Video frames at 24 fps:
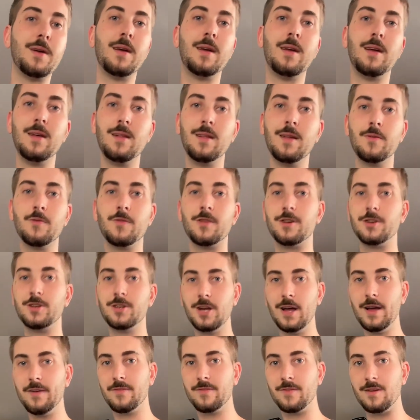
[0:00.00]
peeling with a
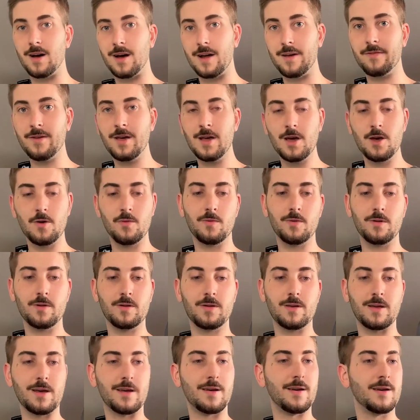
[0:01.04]
chef's knife
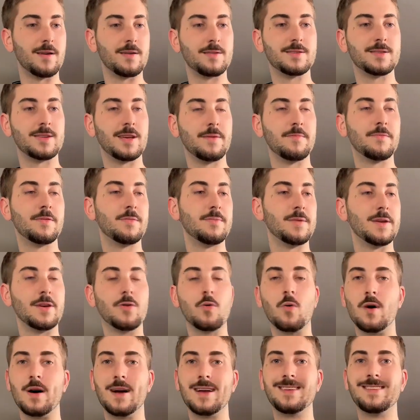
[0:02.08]
would seem to be
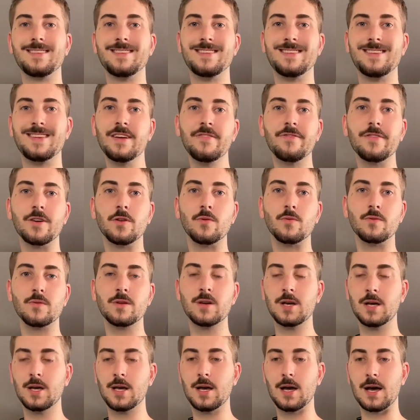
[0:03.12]
quite difficult.
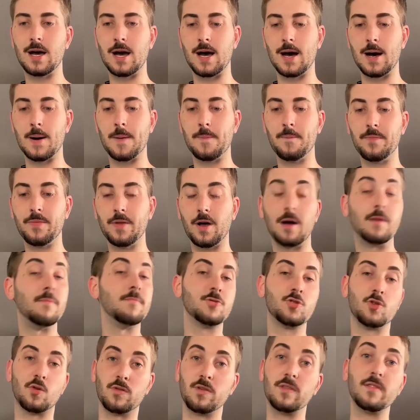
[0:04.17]
I'm
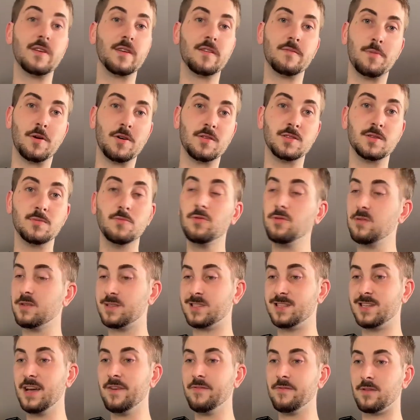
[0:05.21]
sure it is possible,
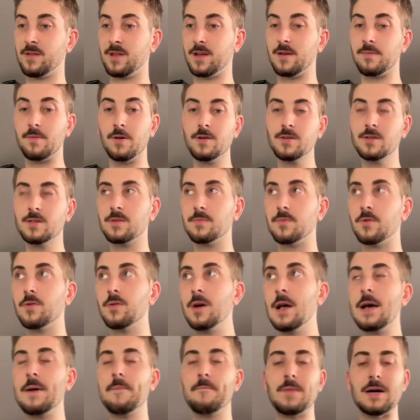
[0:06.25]
it's definitely possible,
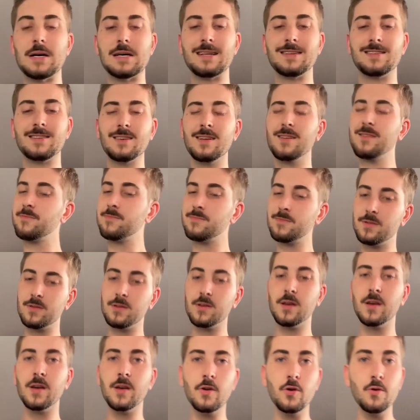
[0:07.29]
but
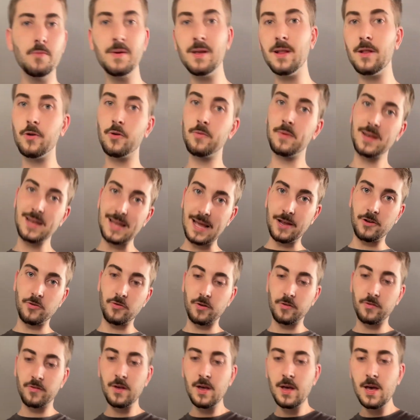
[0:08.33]
it could be a little bit
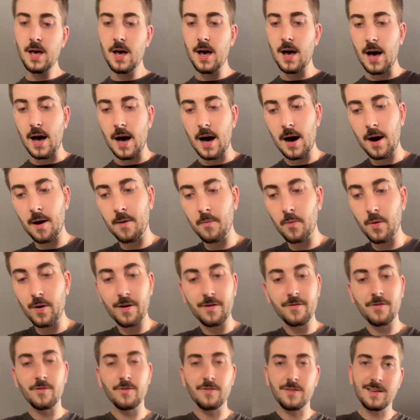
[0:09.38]
dangerous,
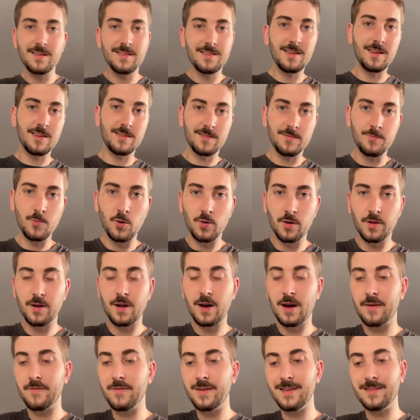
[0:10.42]
whereas using a smaller
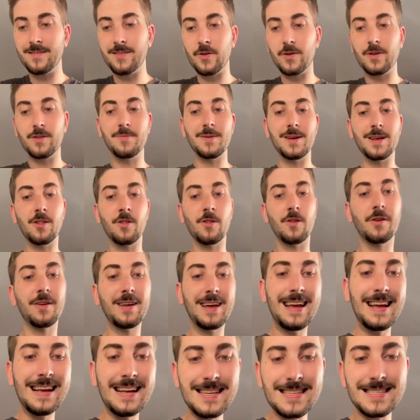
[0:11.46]
knife is going to be a lot
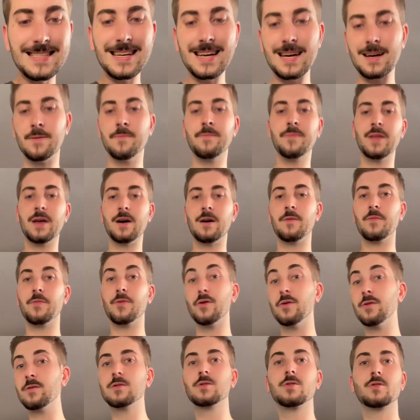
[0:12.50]
easier. Now,
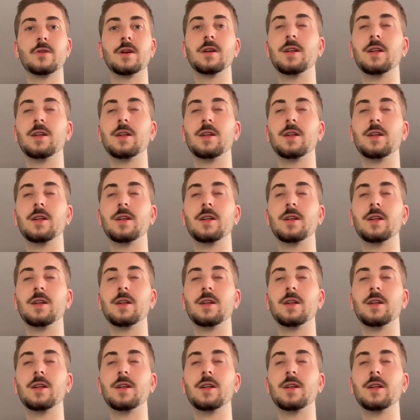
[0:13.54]
those 3